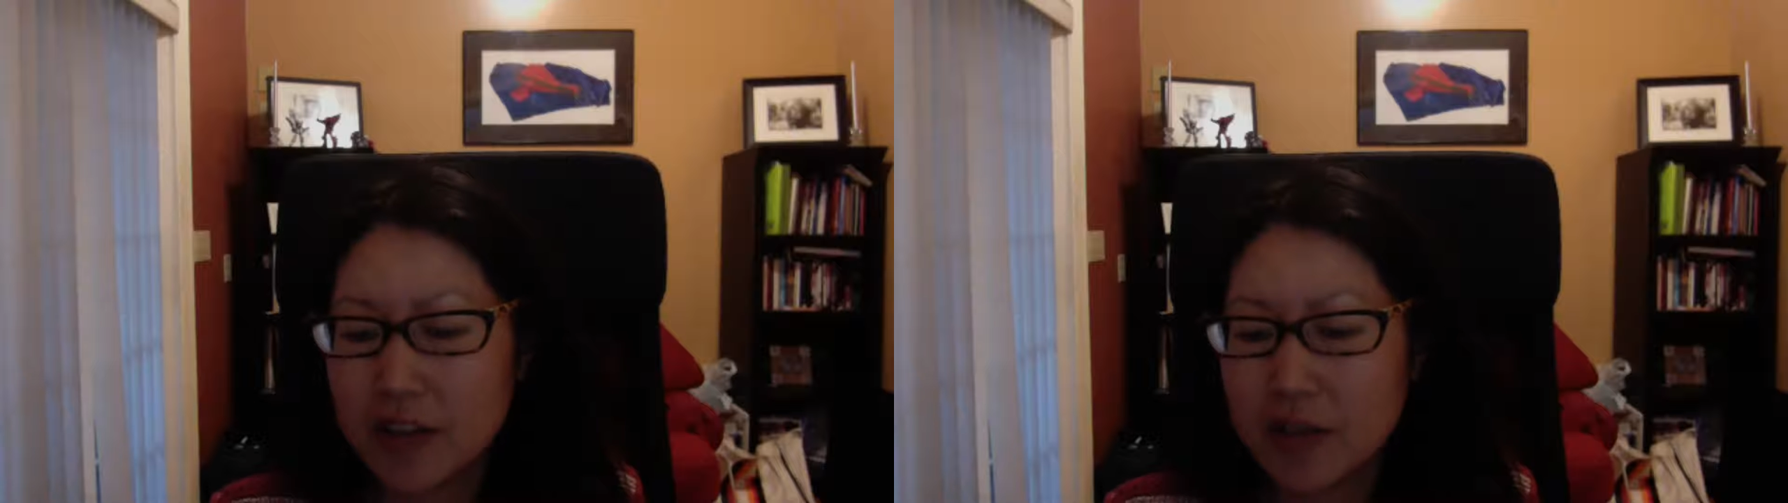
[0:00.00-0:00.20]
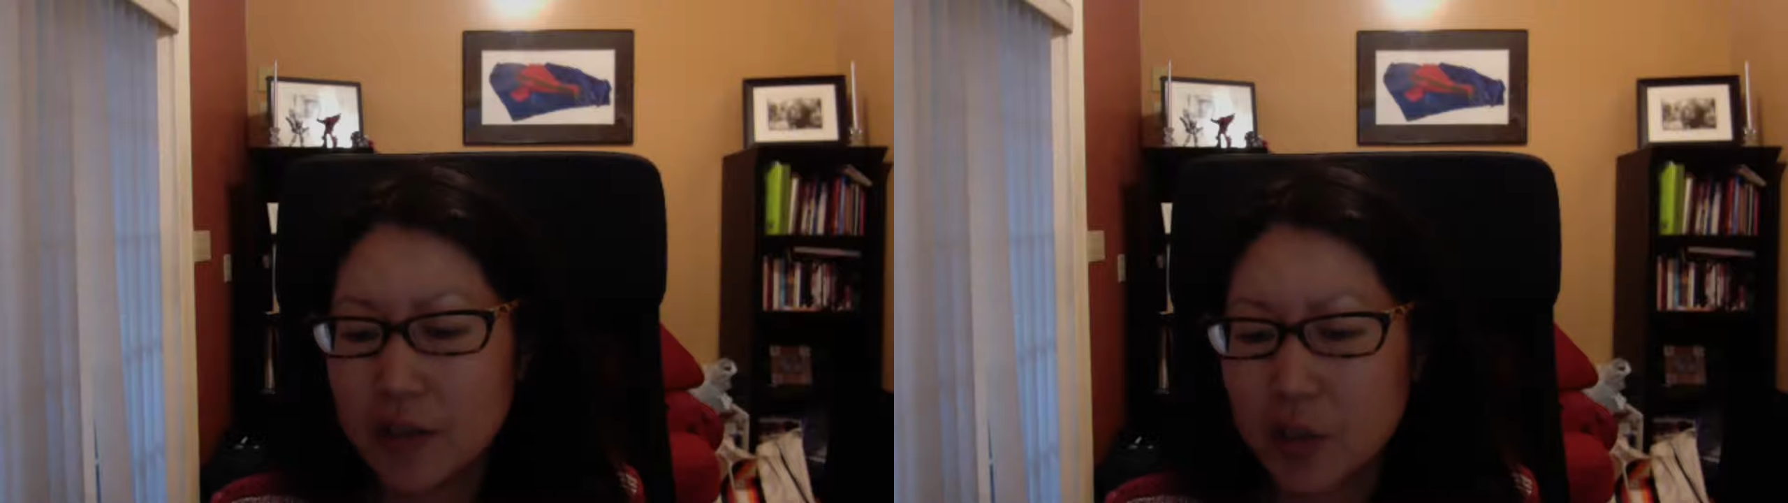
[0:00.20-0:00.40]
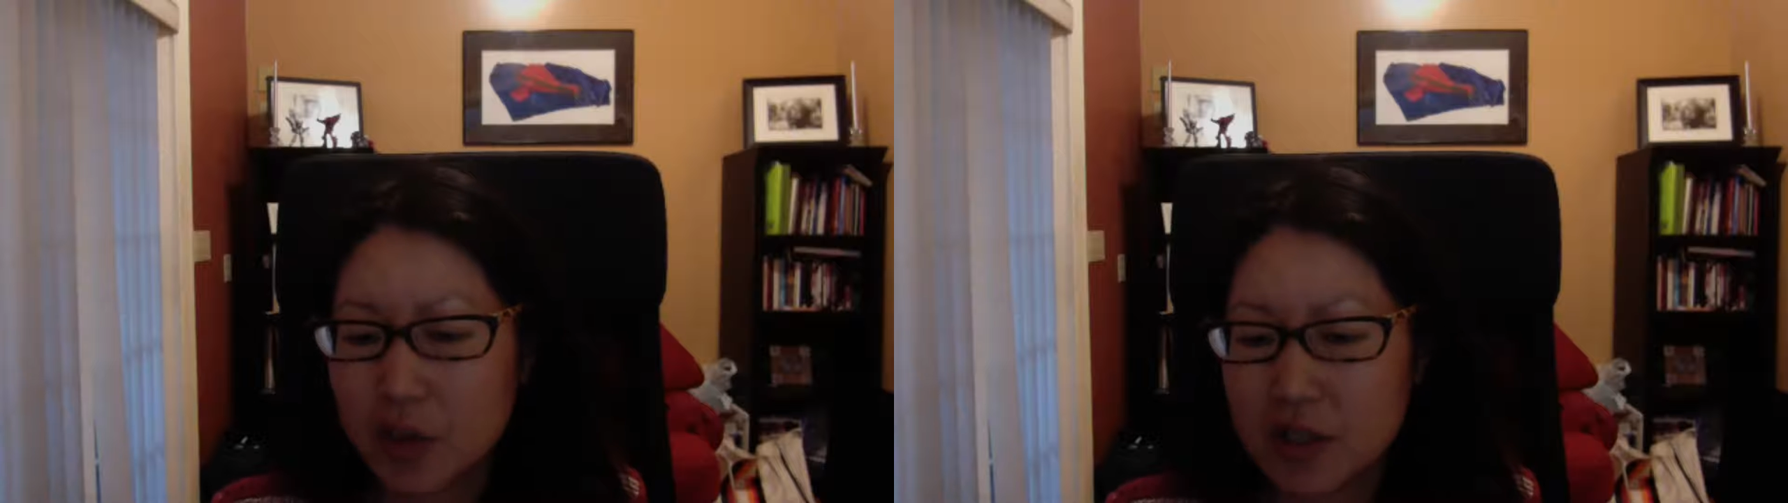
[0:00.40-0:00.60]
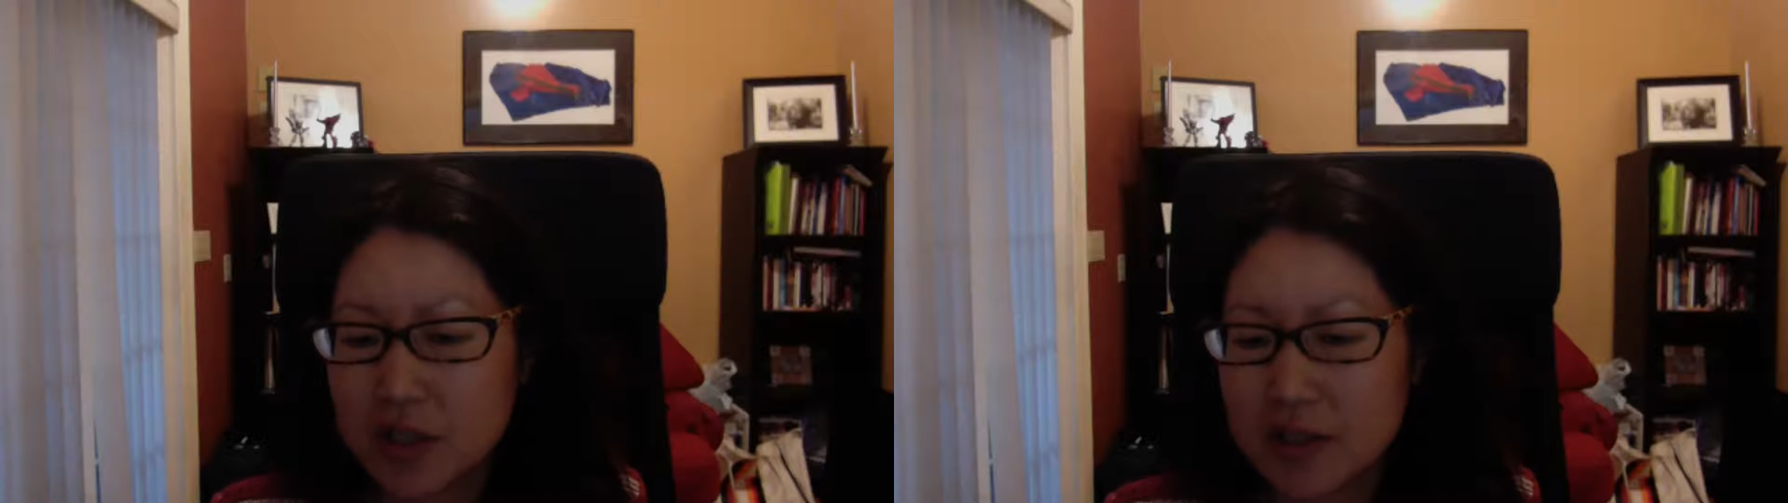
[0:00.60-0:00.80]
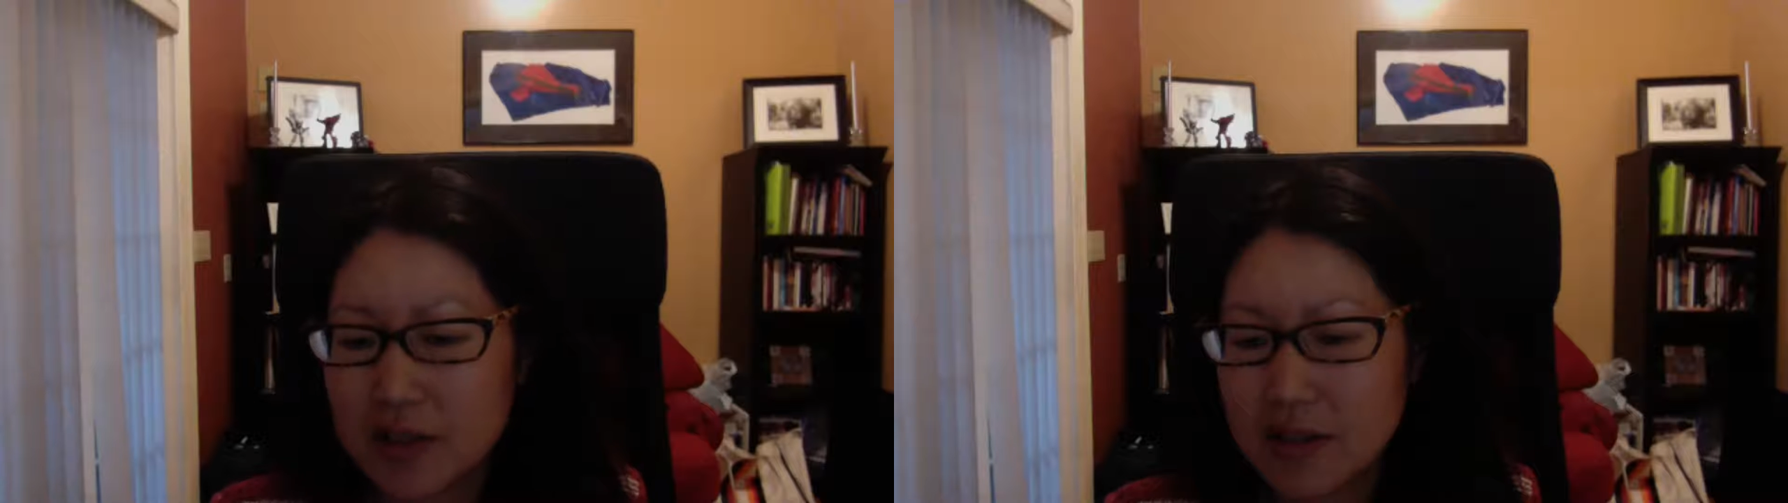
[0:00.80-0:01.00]

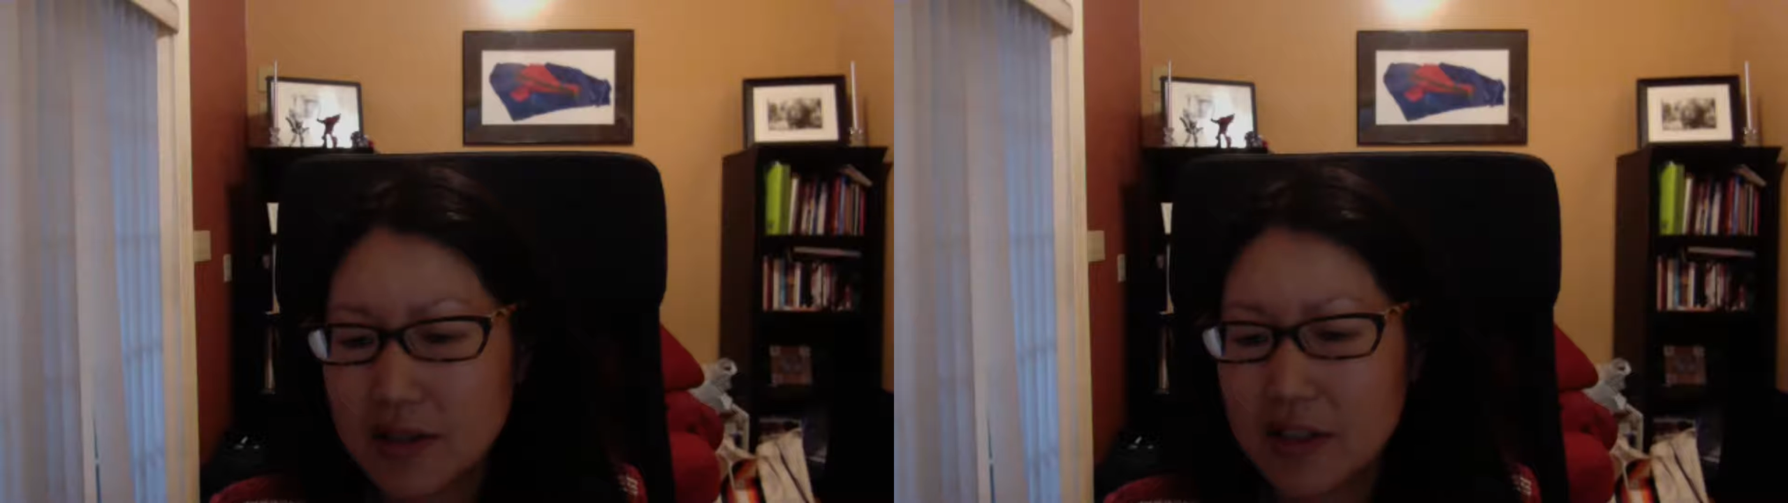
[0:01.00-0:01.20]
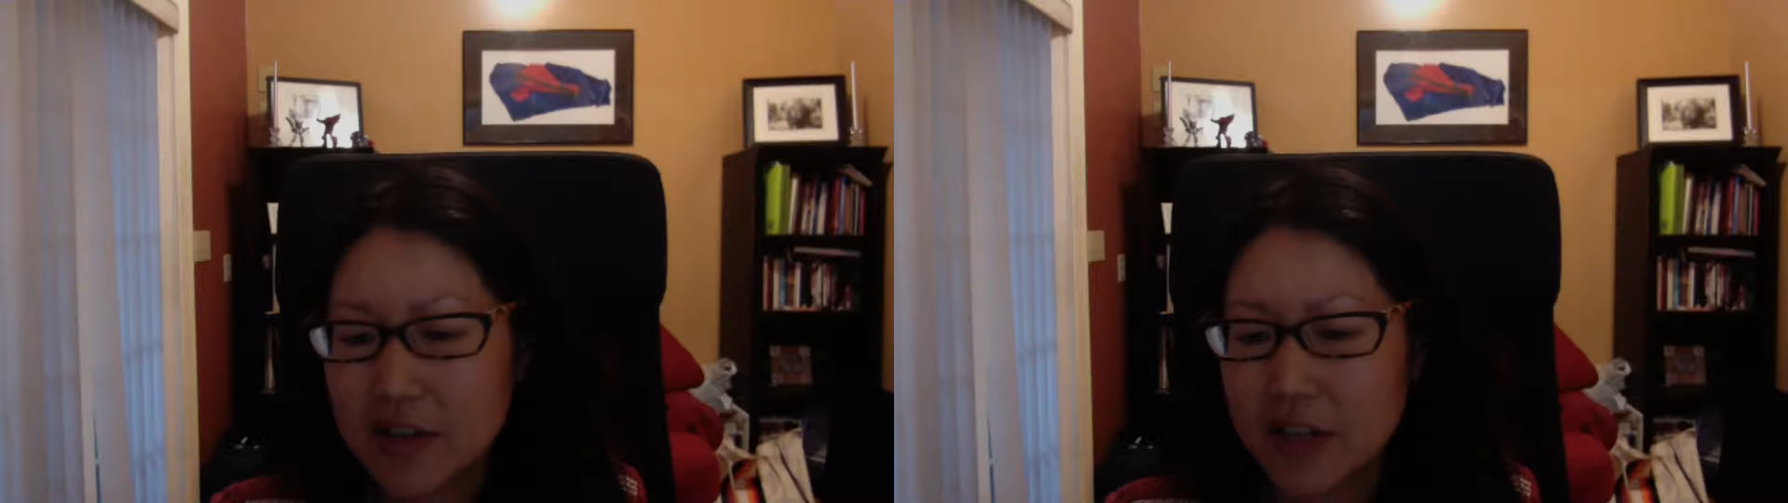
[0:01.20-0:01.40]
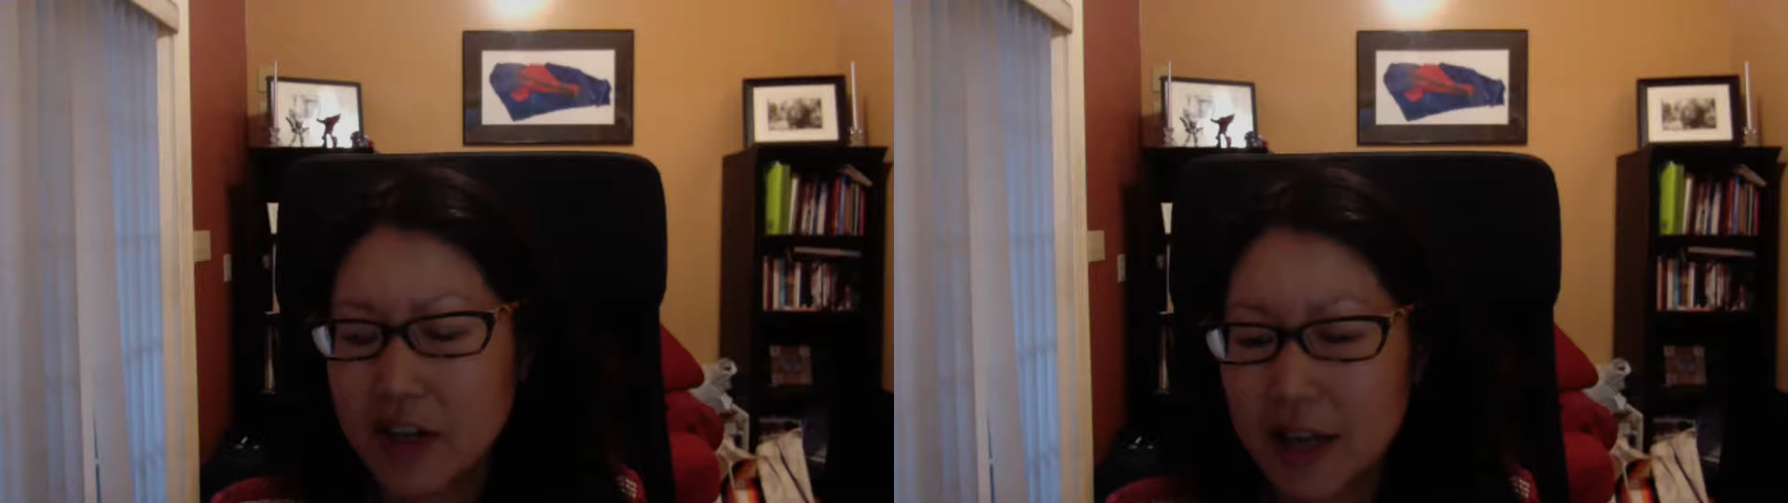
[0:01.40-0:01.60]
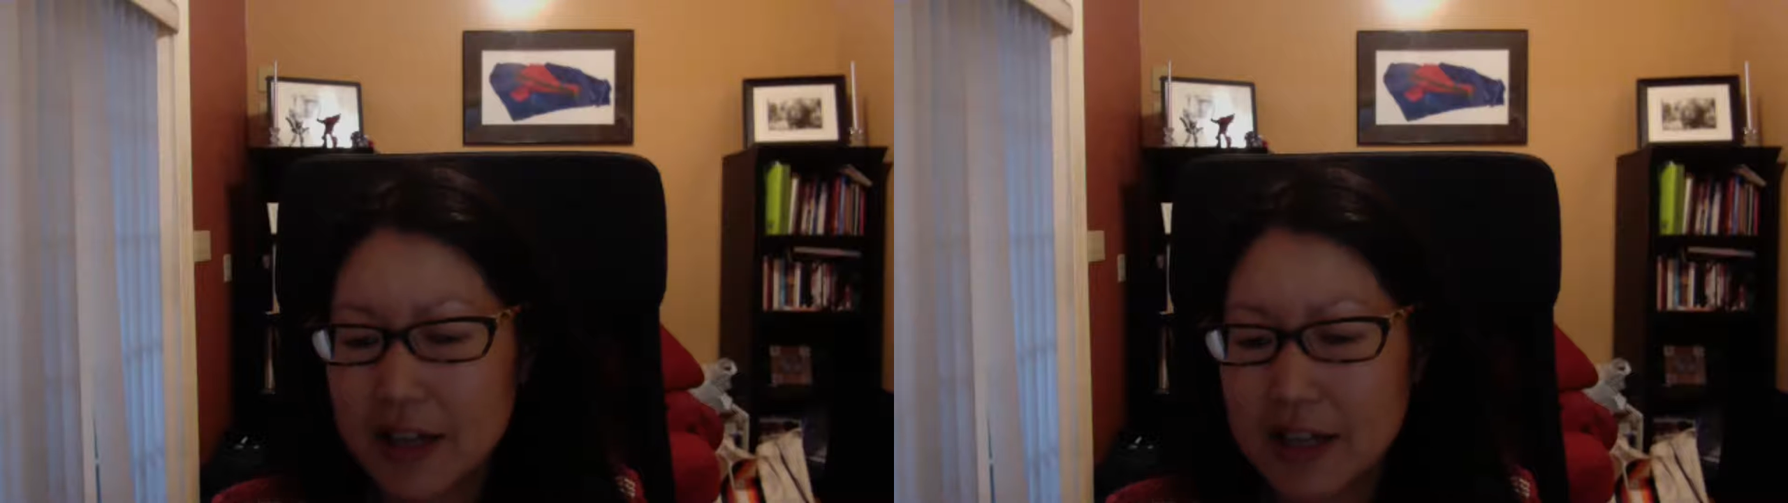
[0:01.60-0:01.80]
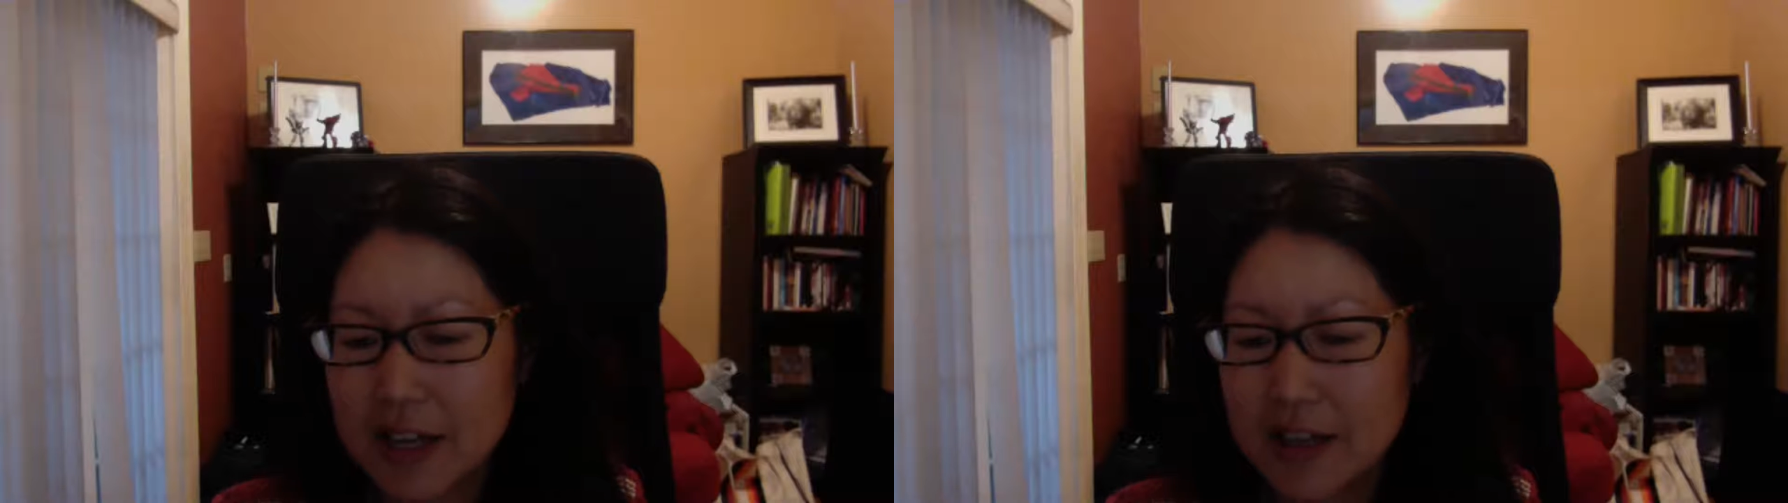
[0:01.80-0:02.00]
supports the
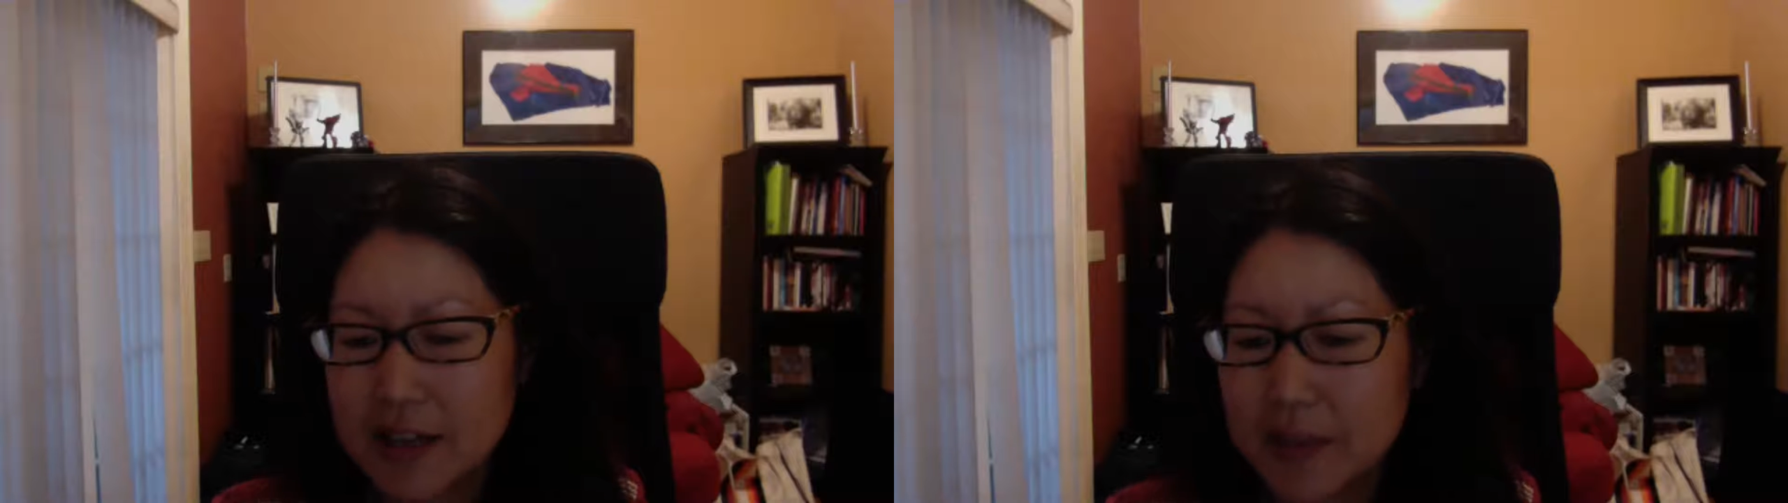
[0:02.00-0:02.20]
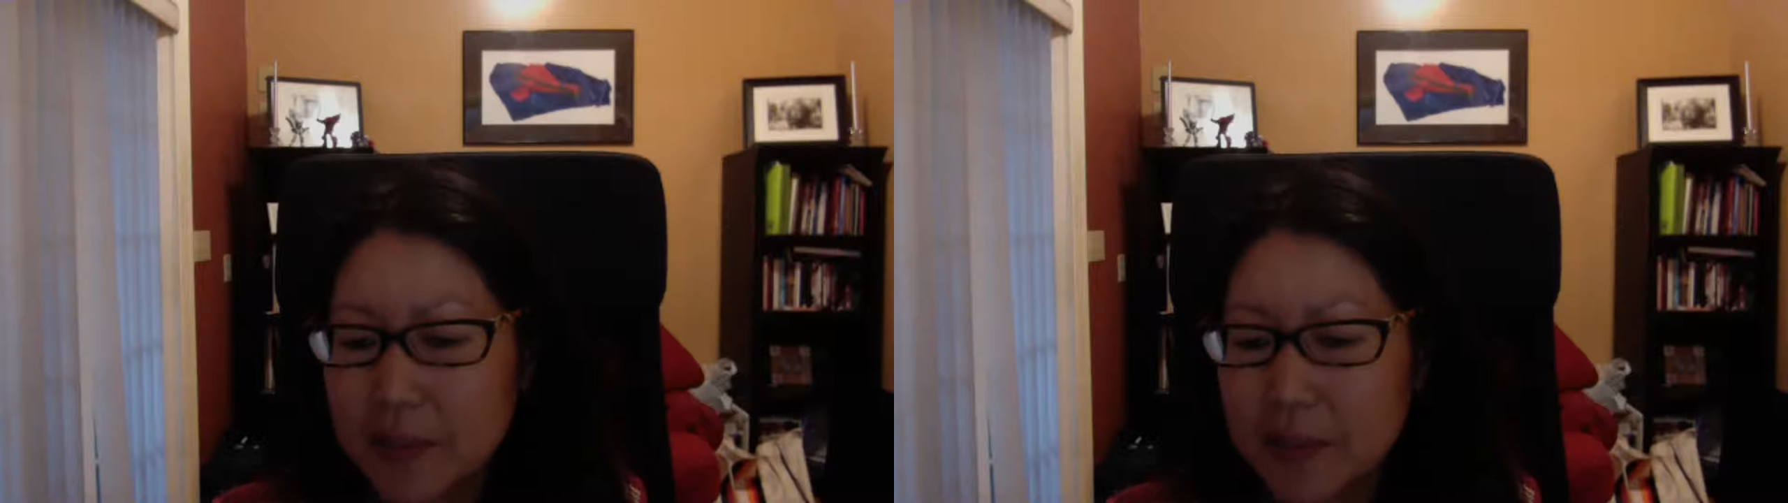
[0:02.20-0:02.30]
content.